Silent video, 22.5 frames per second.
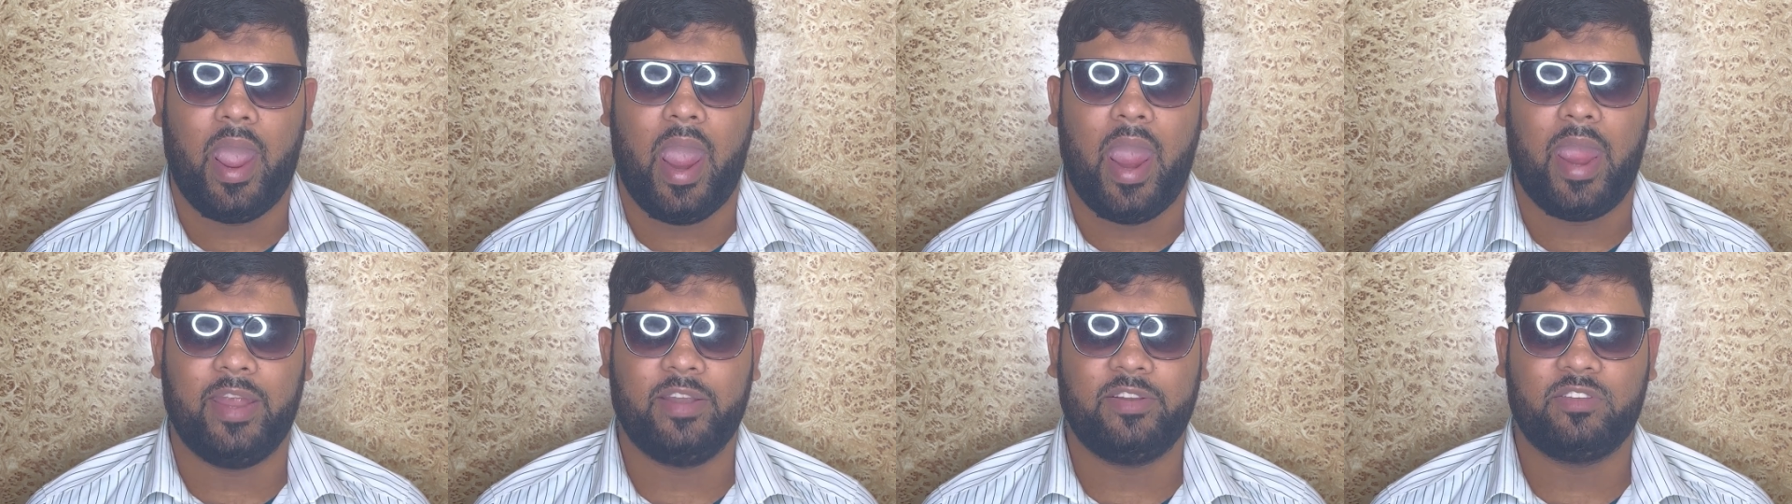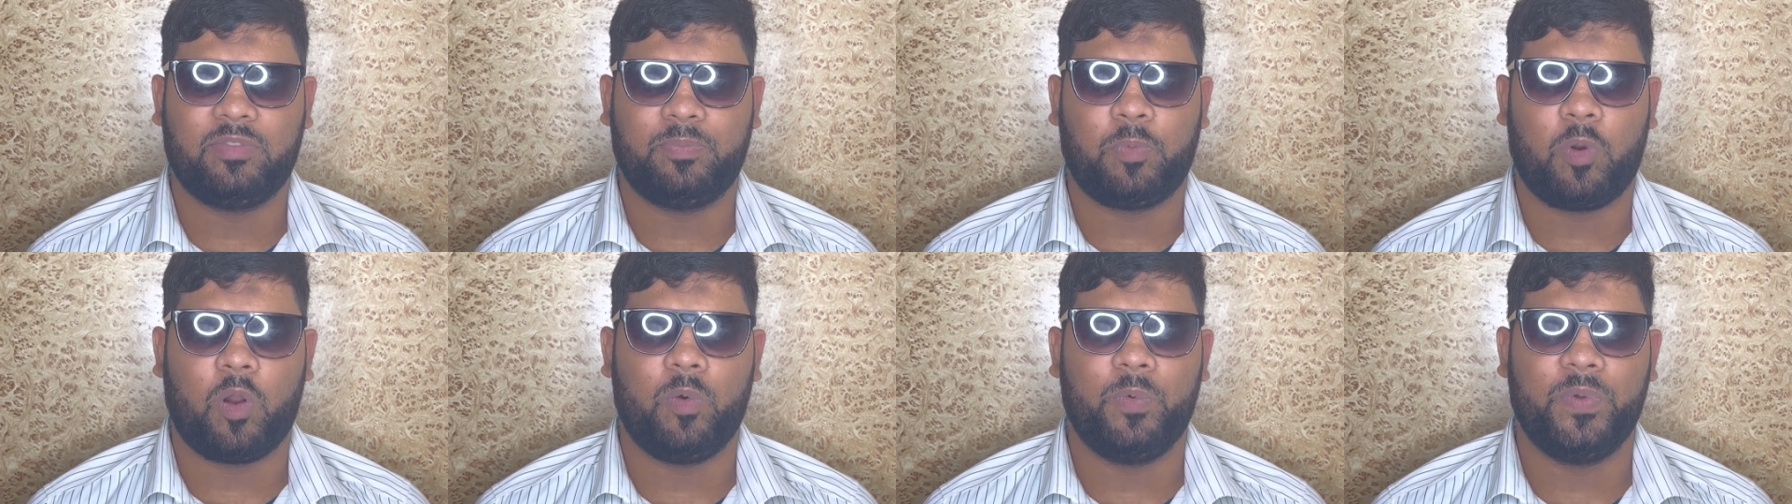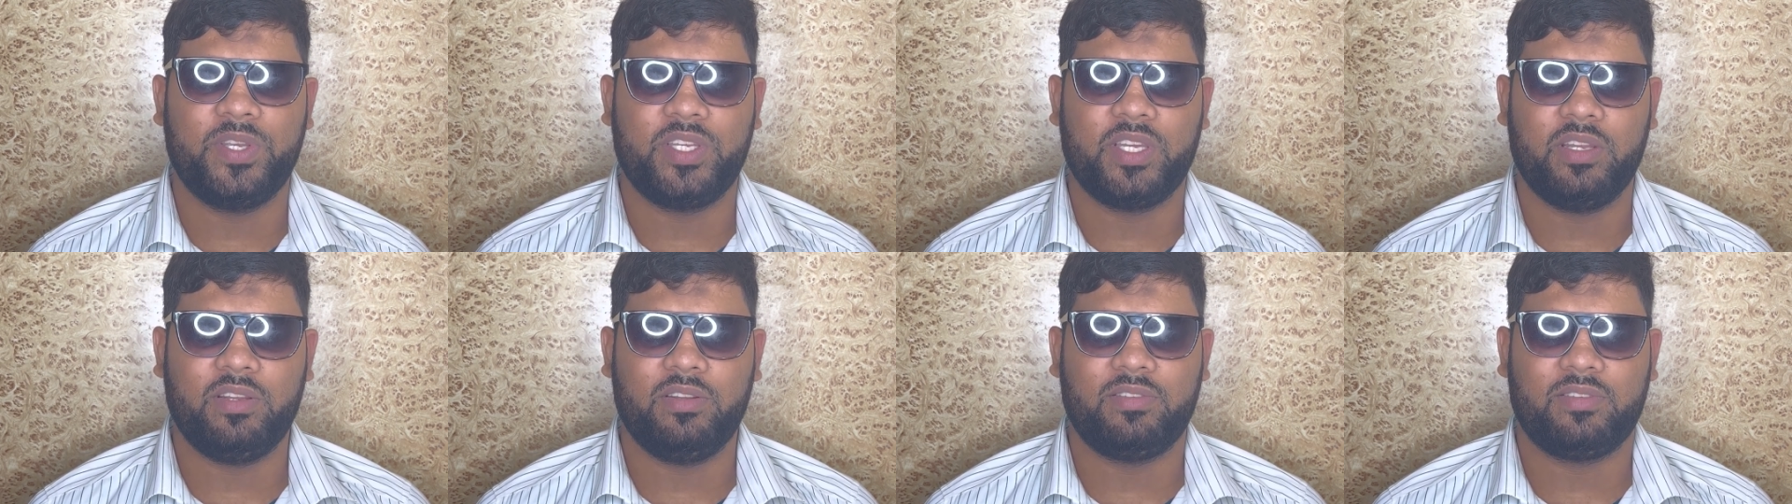its
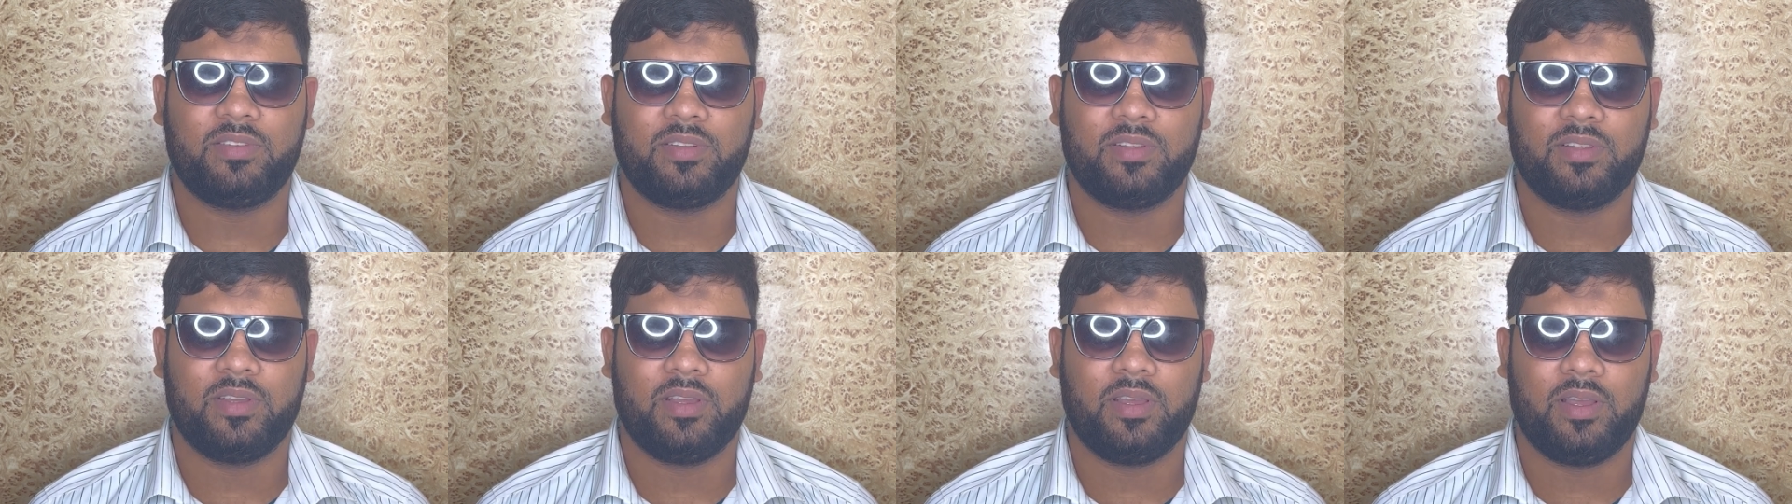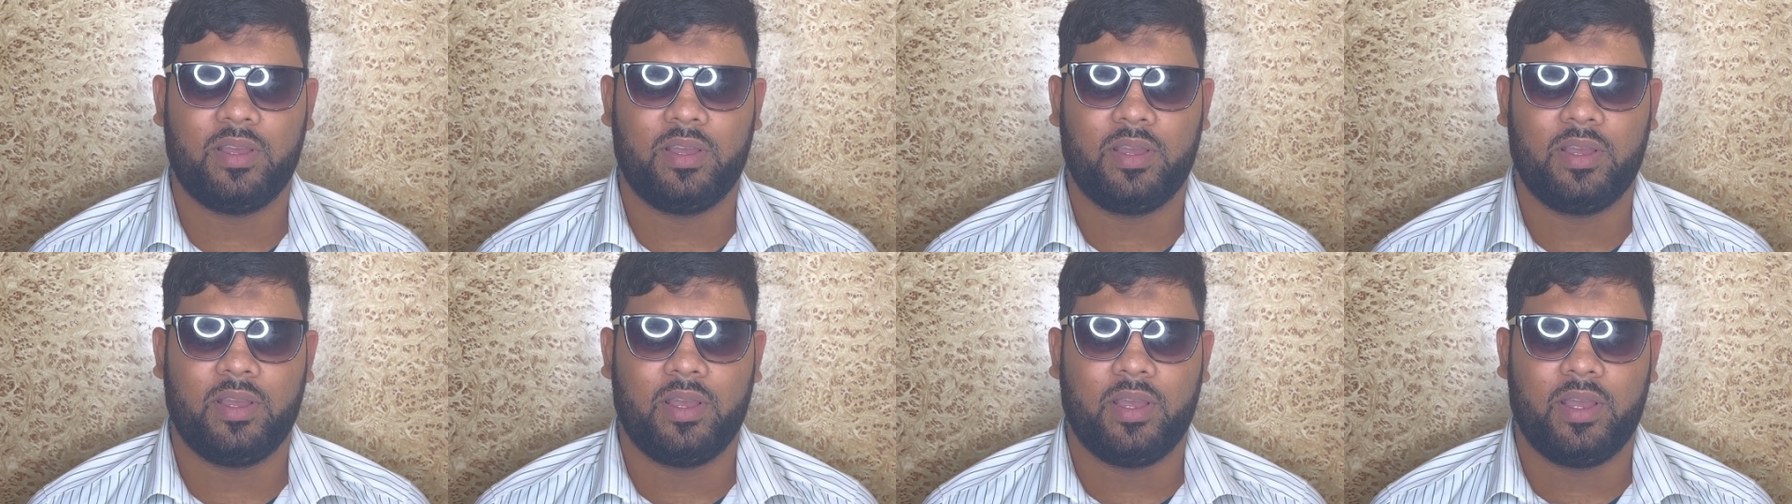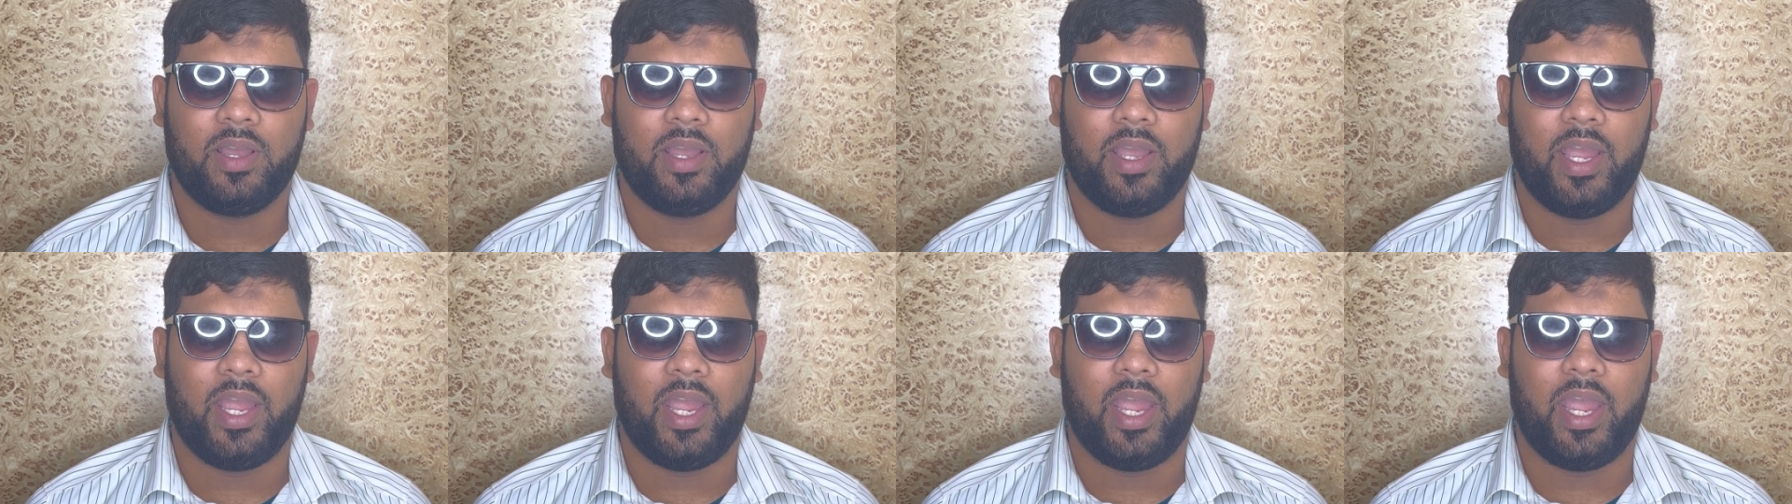provisions,
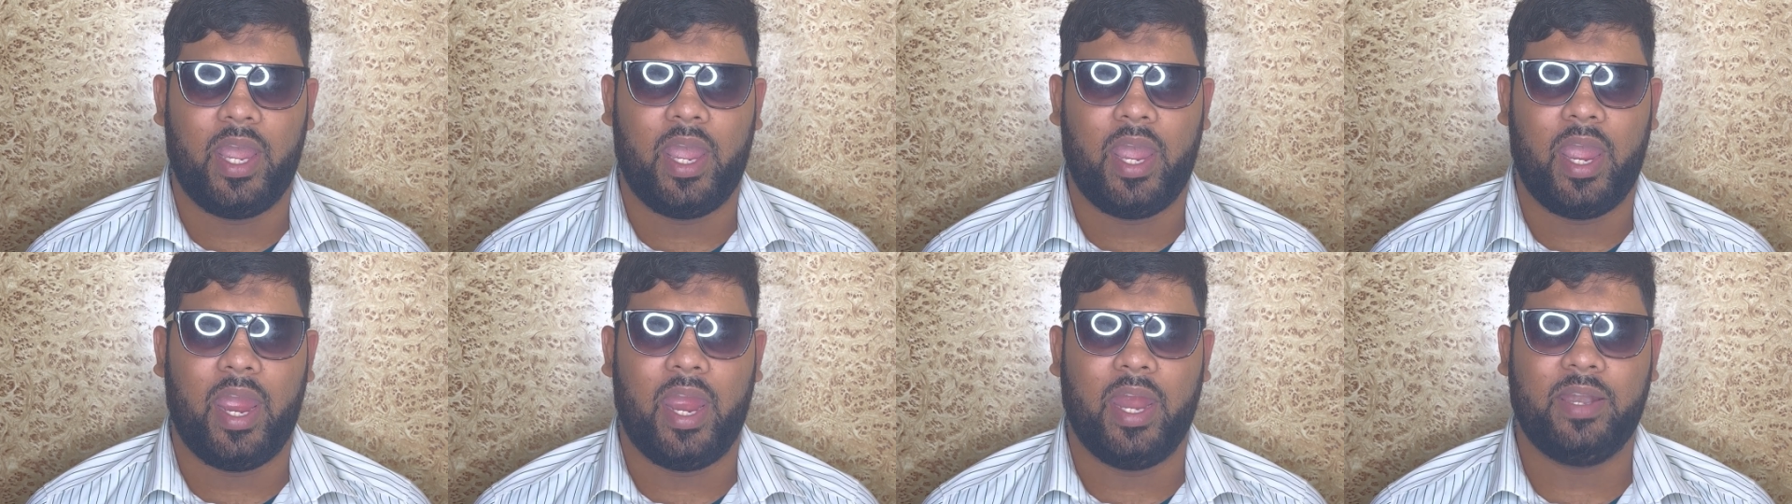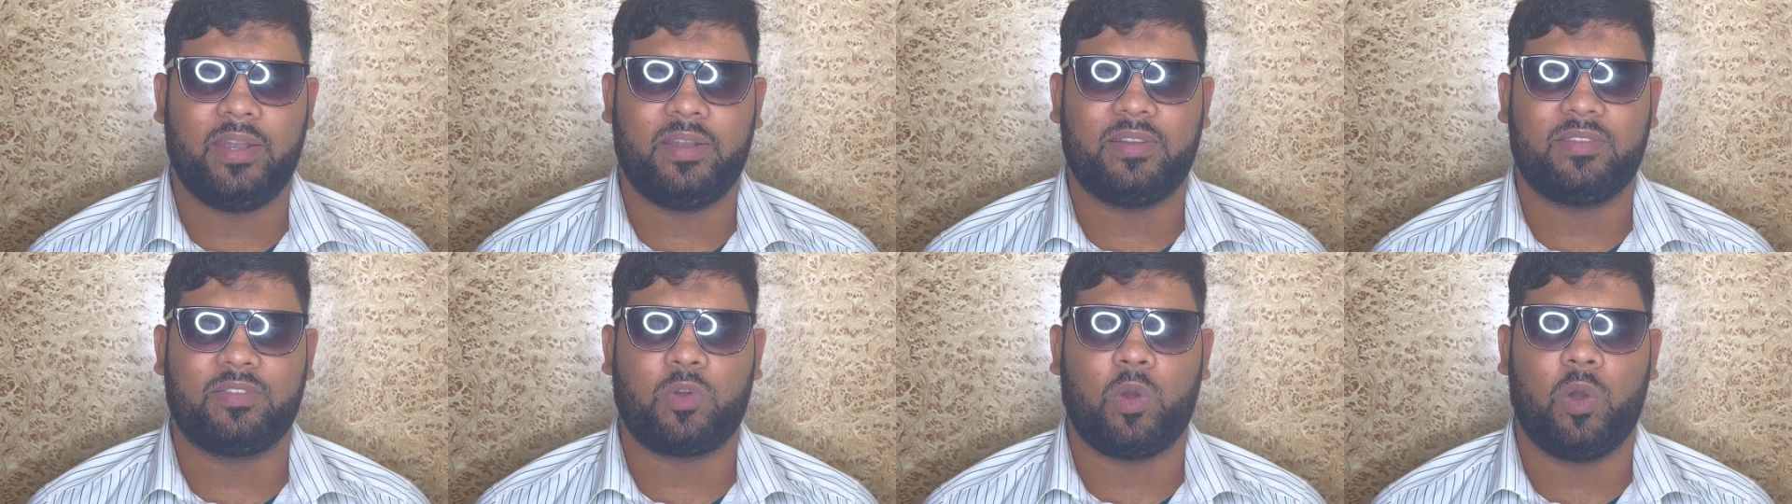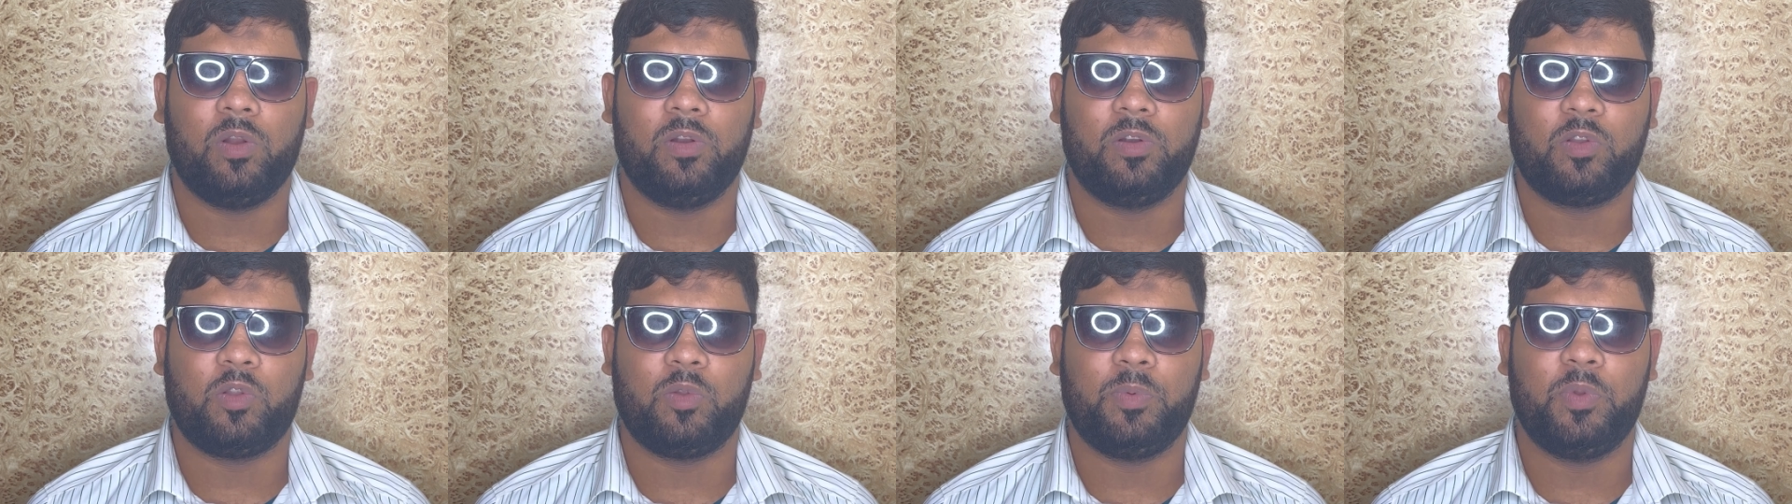its
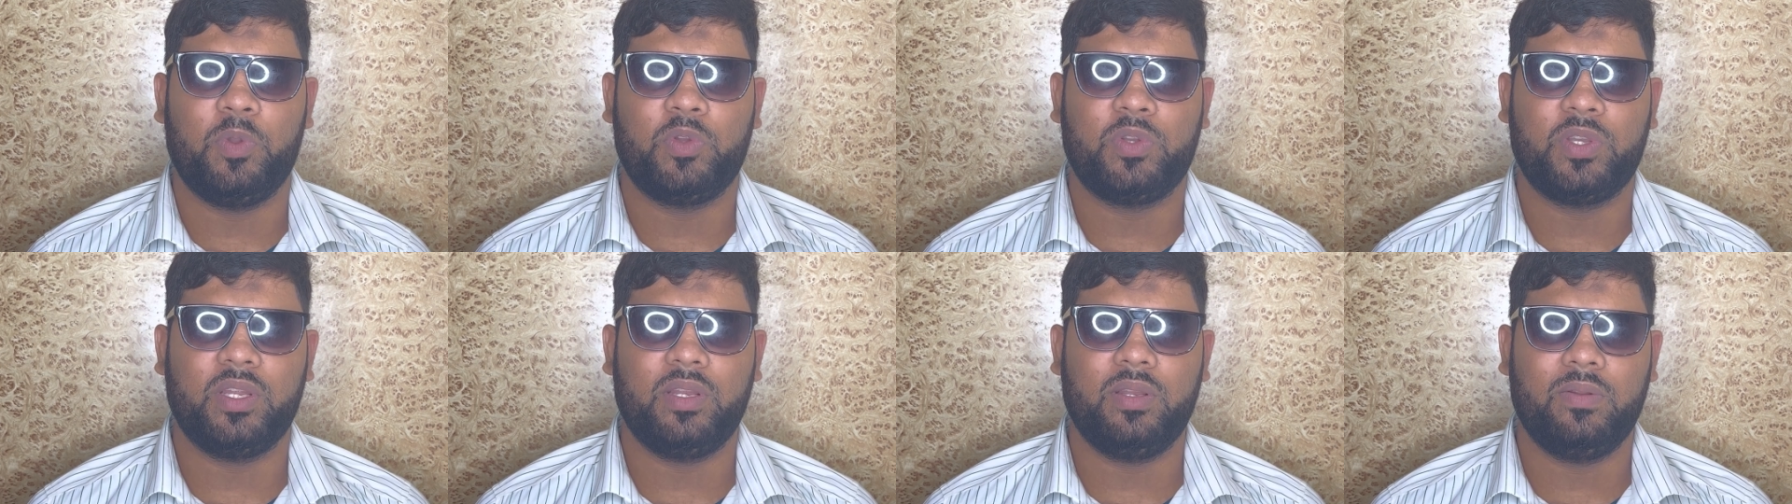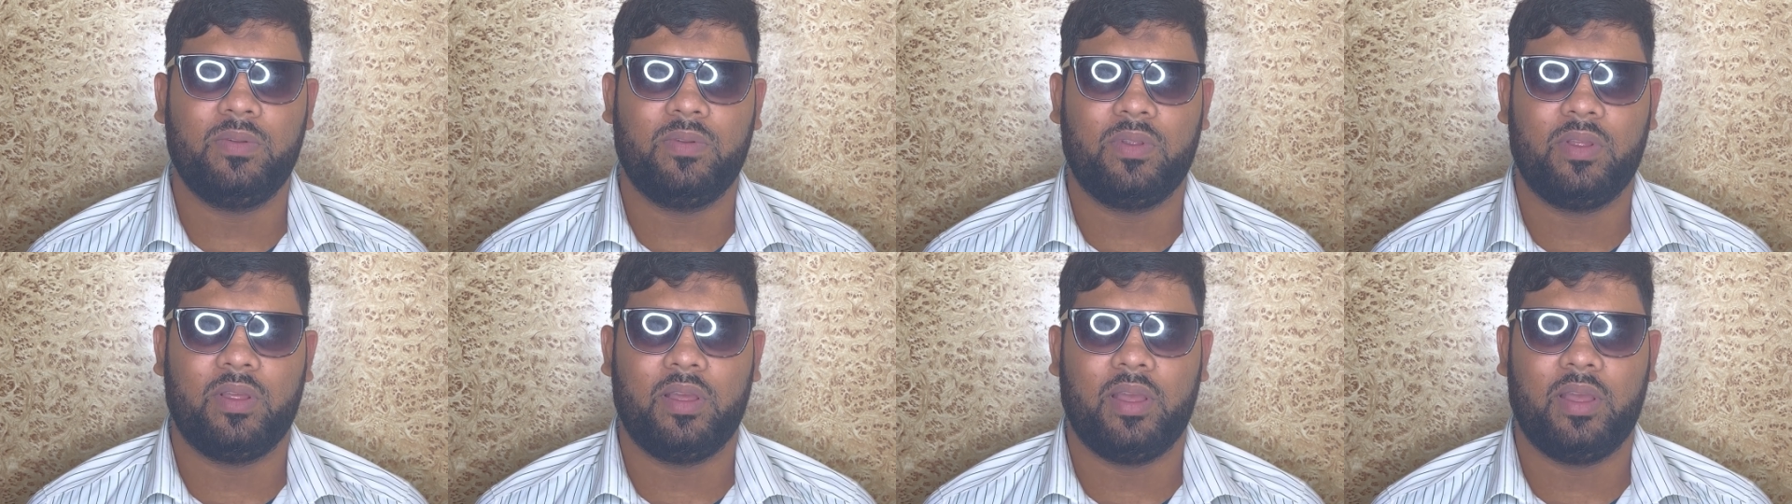contribution